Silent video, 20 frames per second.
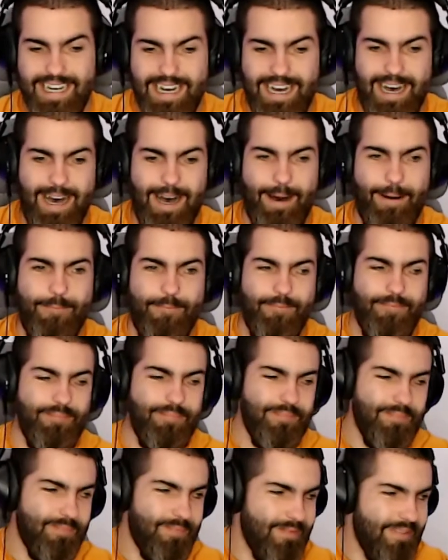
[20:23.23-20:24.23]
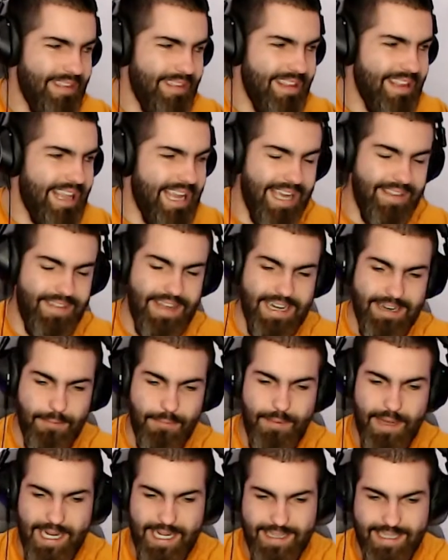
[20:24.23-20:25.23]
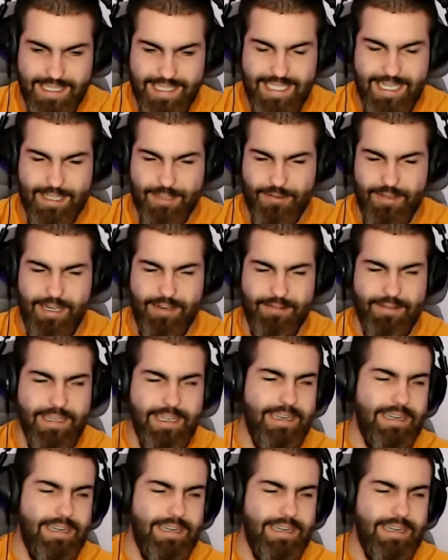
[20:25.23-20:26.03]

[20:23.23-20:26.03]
Um, and then a pick in the 6th round.